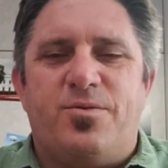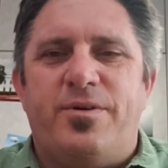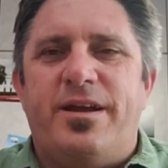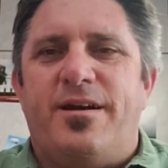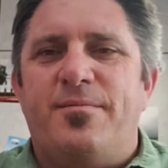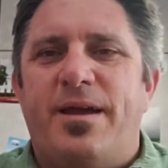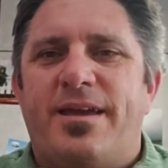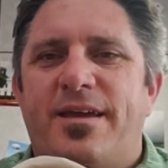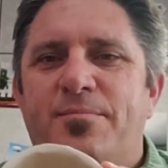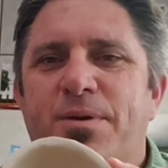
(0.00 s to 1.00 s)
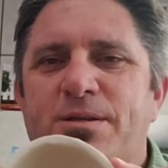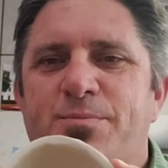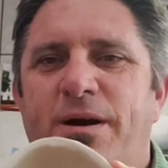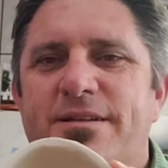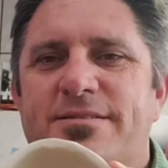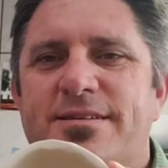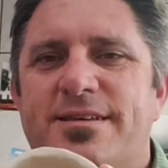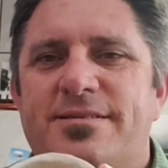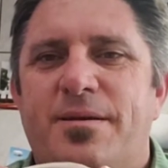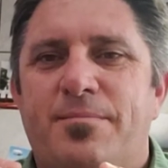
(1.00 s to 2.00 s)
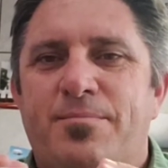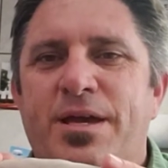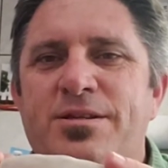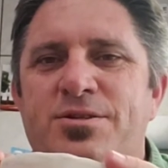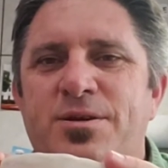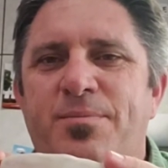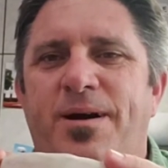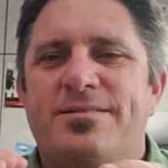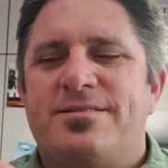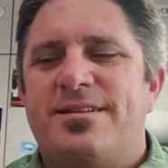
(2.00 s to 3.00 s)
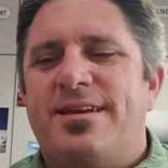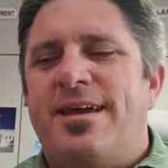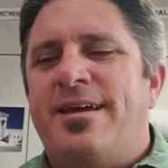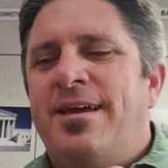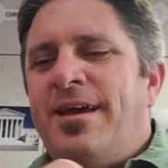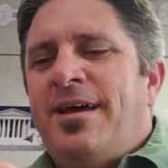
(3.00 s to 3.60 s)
We are making pinch pots today,